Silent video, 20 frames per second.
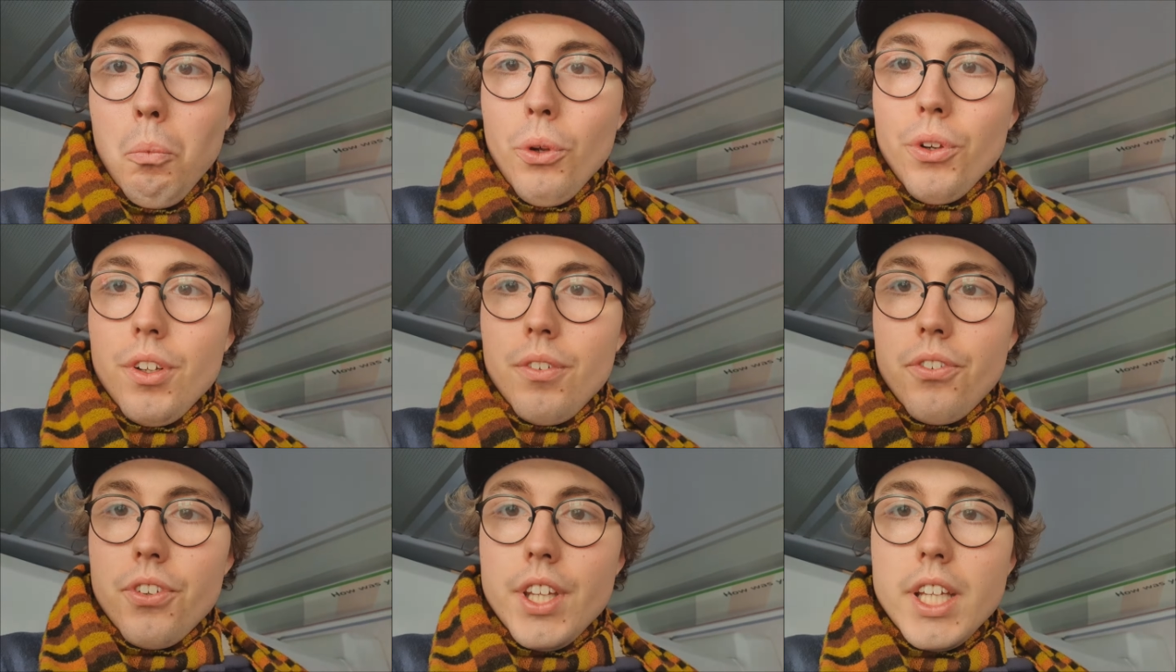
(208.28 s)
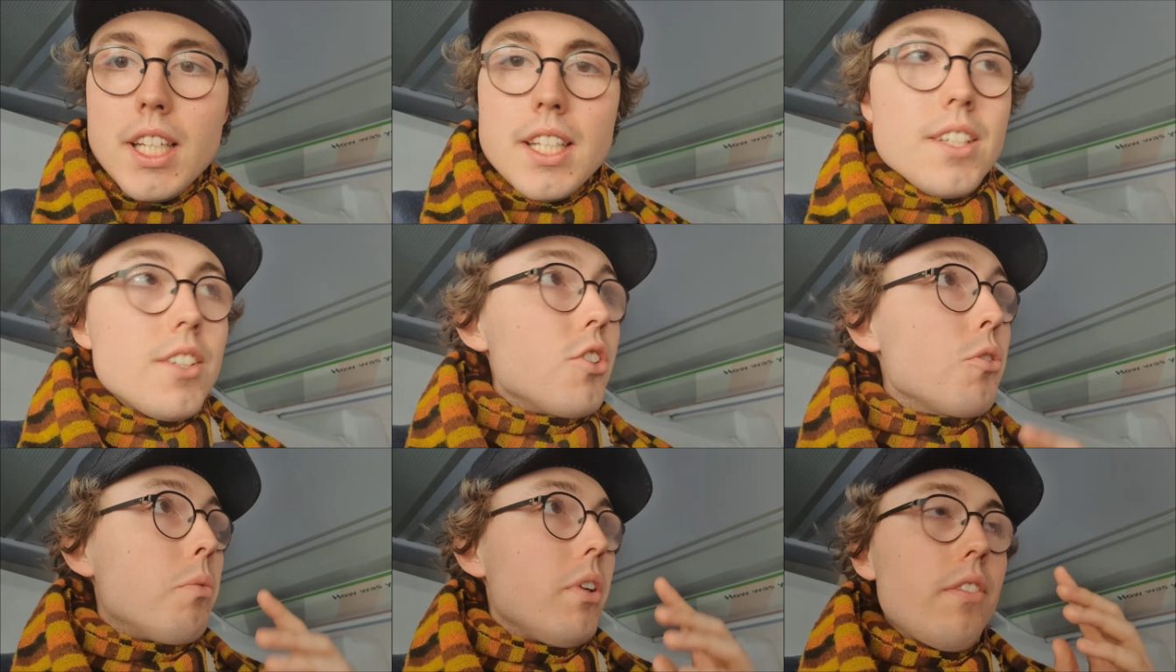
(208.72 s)
on one of
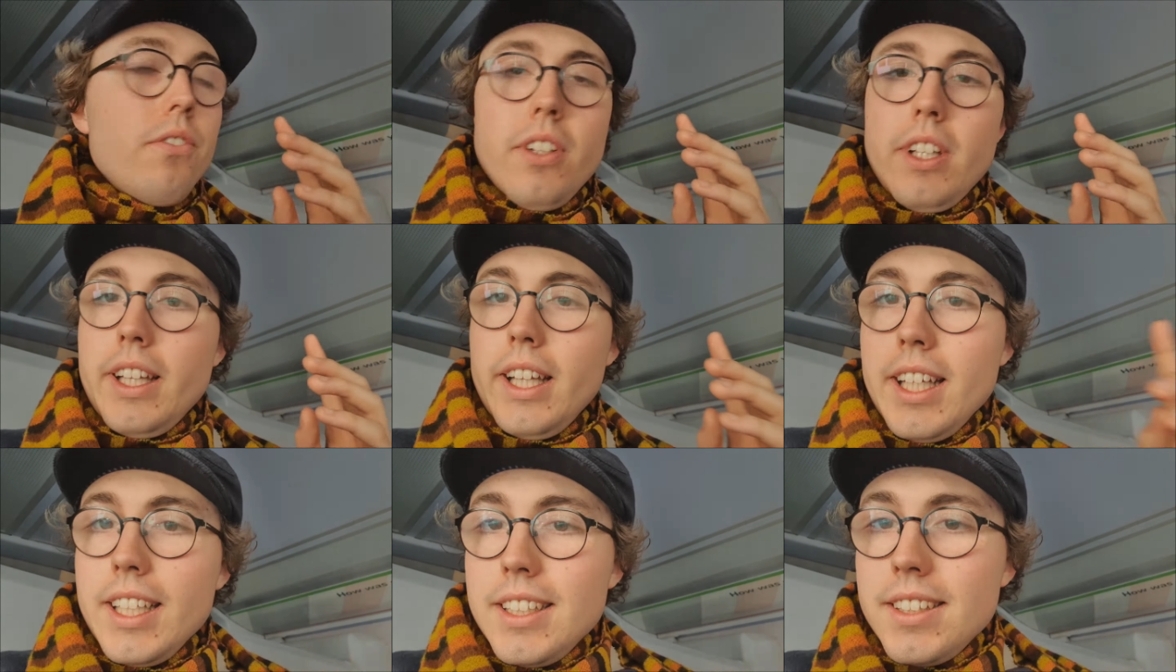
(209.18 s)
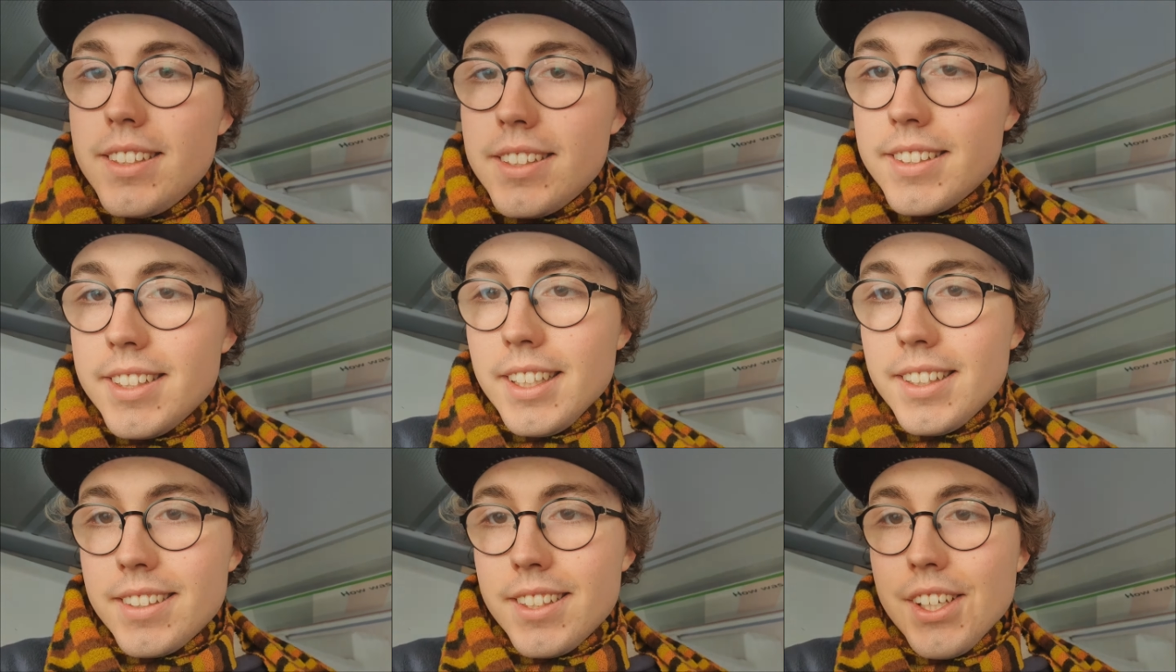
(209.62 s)
these with Leeds
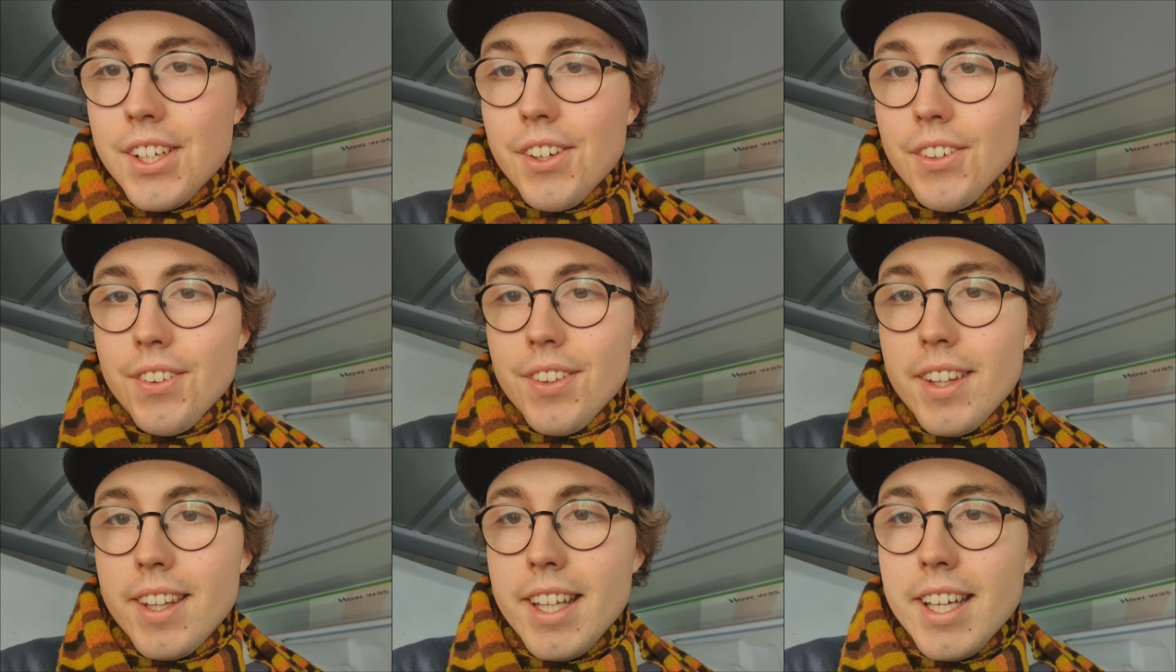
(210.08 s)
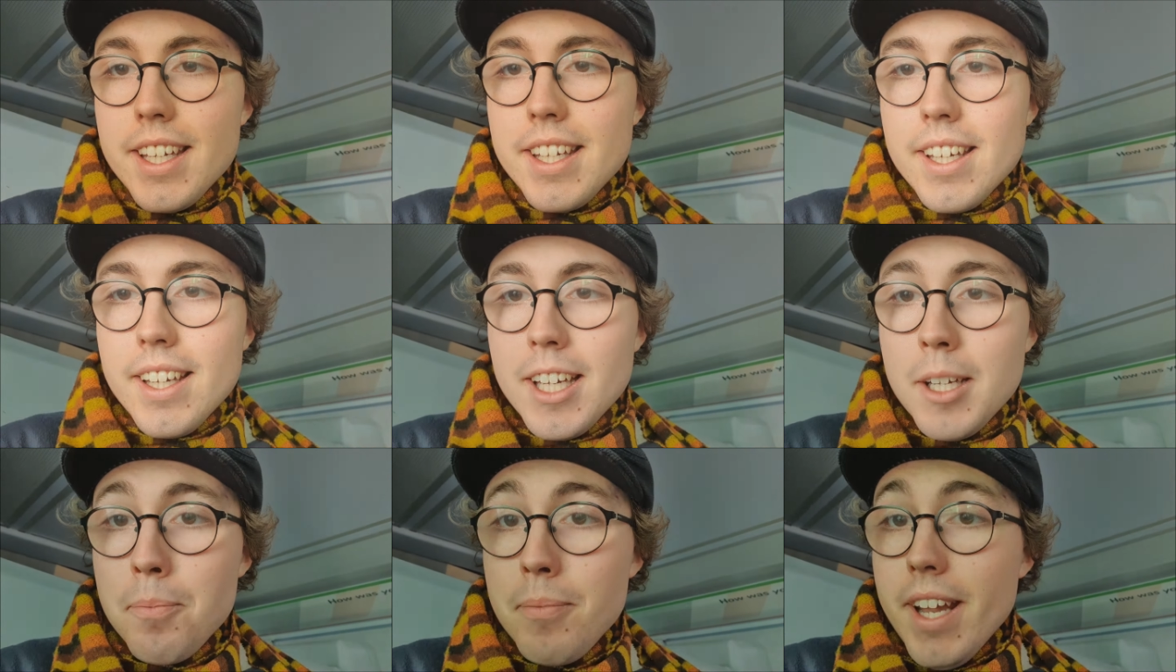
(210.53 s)
City on
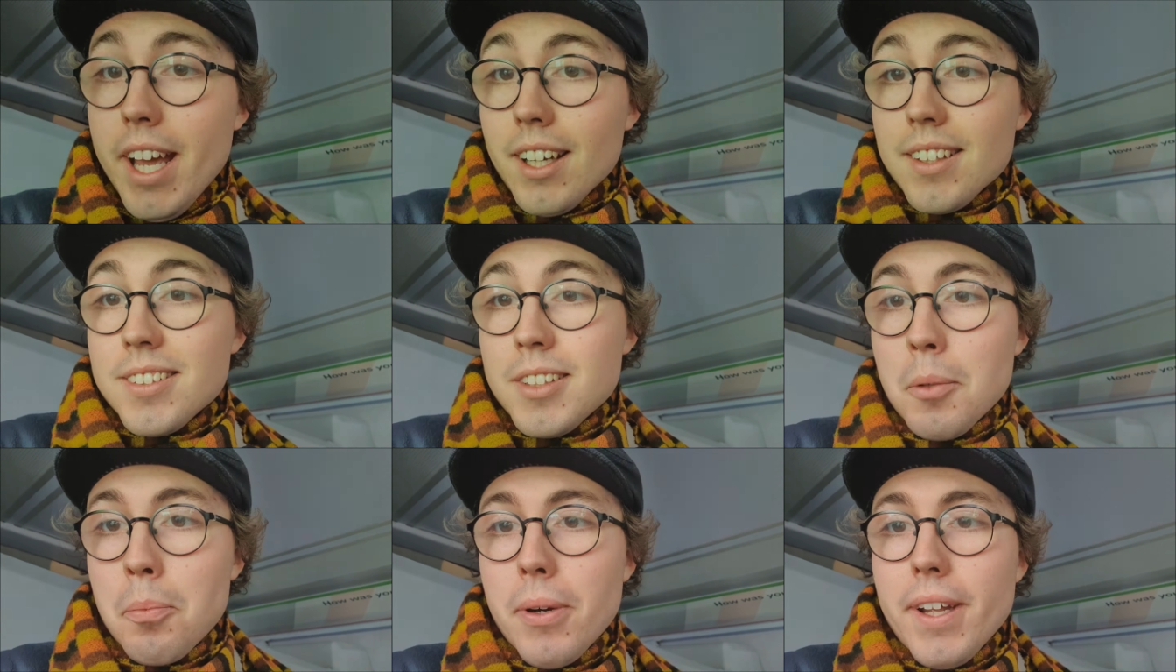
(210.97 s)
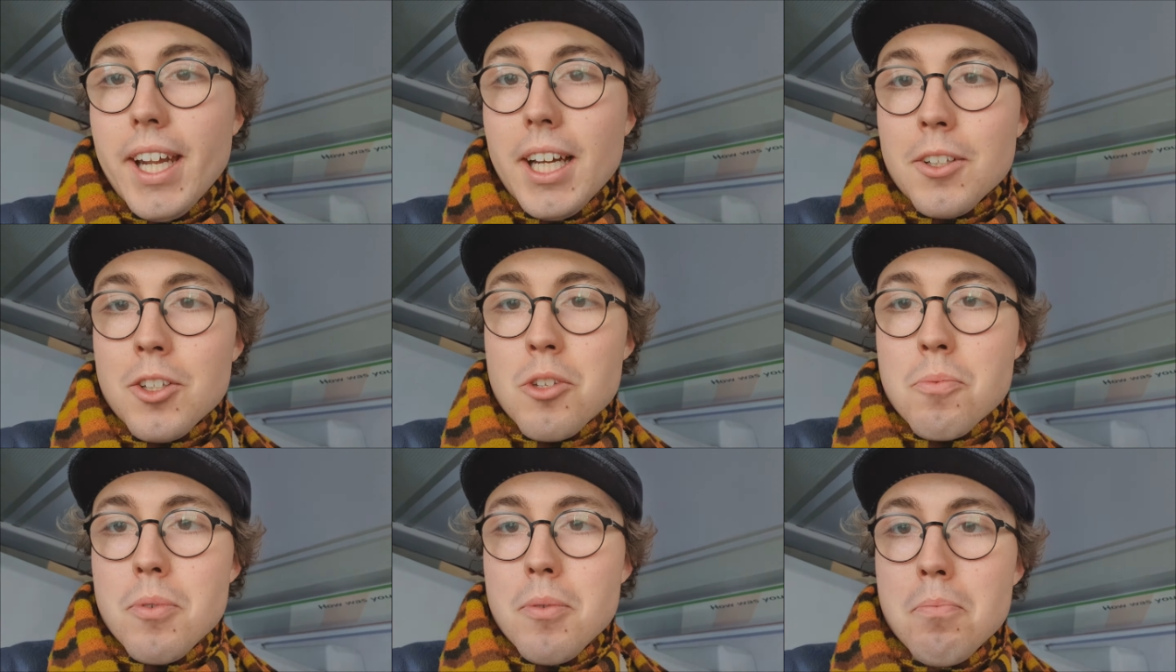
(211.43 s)
the um, next stop
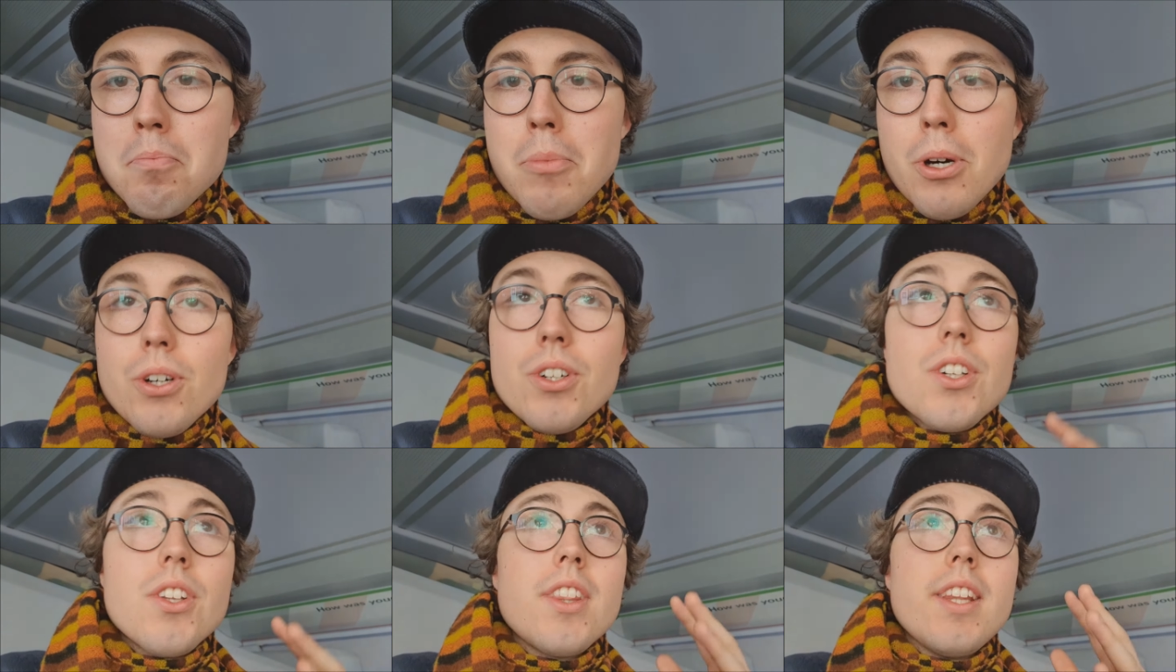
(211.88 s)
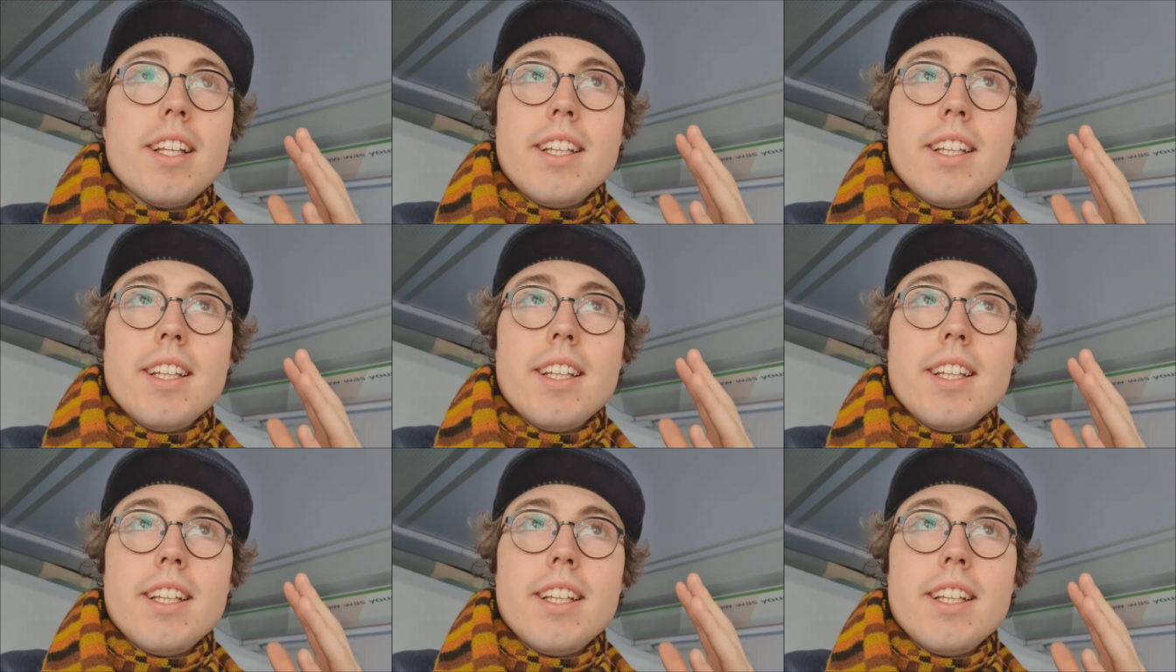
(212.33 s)
announcement board,